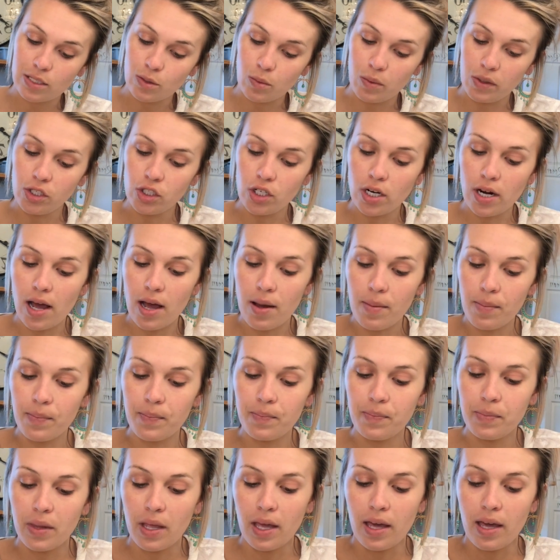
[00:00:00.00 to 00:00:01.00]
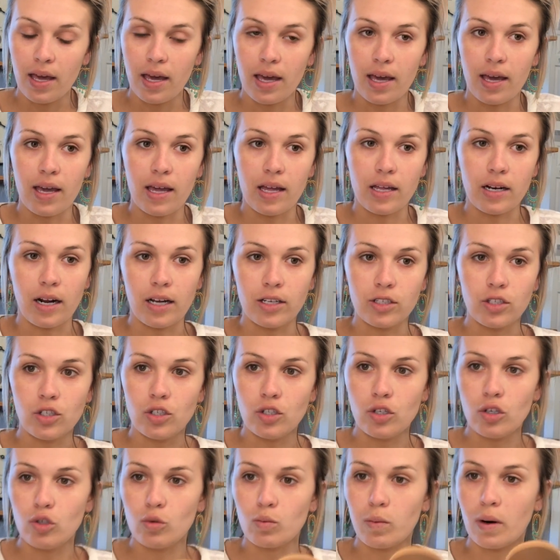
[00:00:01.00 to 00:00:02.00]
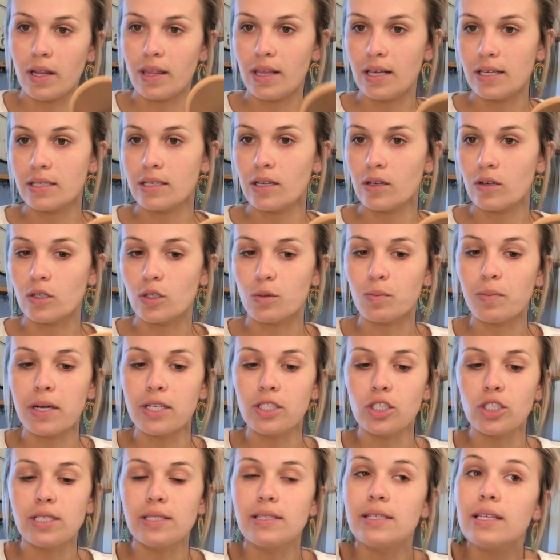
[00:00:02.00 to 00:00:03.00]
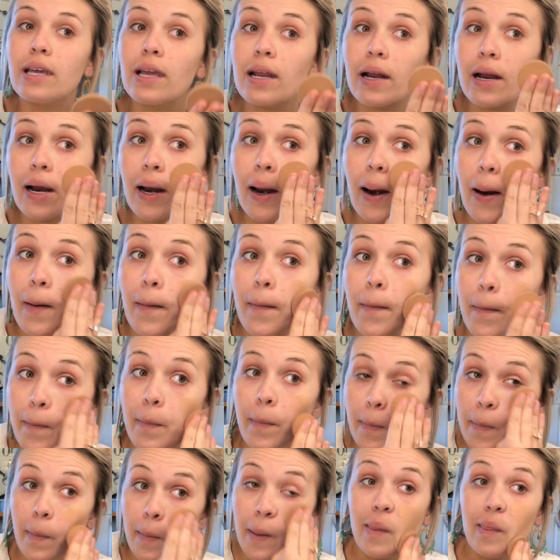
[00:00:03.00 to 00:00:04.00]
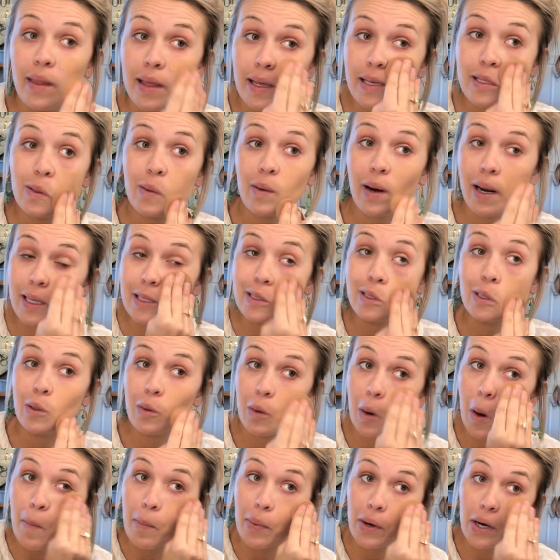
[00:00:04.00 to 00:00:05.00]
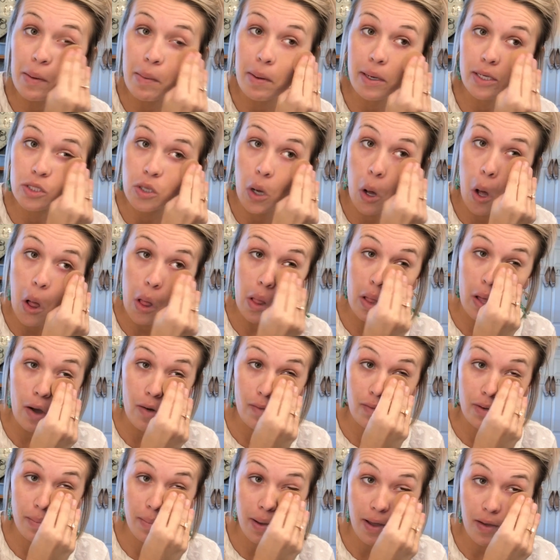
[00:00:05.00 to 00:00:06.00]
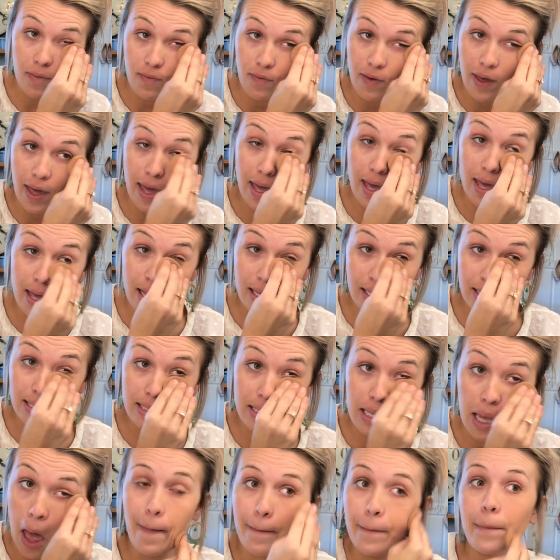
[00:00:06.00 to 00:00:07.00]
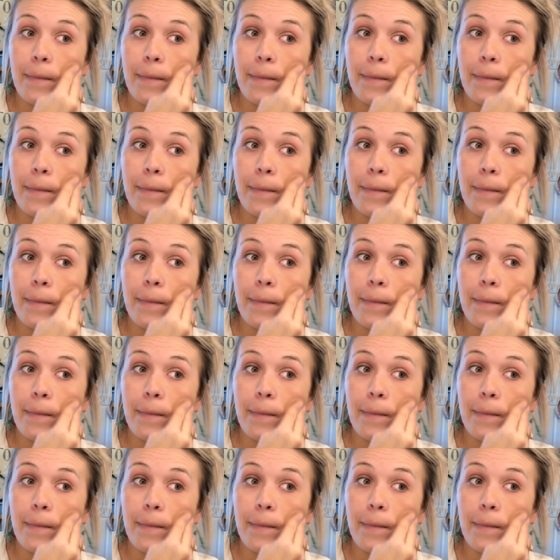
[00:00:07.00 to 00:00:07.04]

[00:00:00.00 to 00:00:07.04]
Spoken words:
switch it up, and I just used one of these little sponges here. And this one I do pretty much all over my face.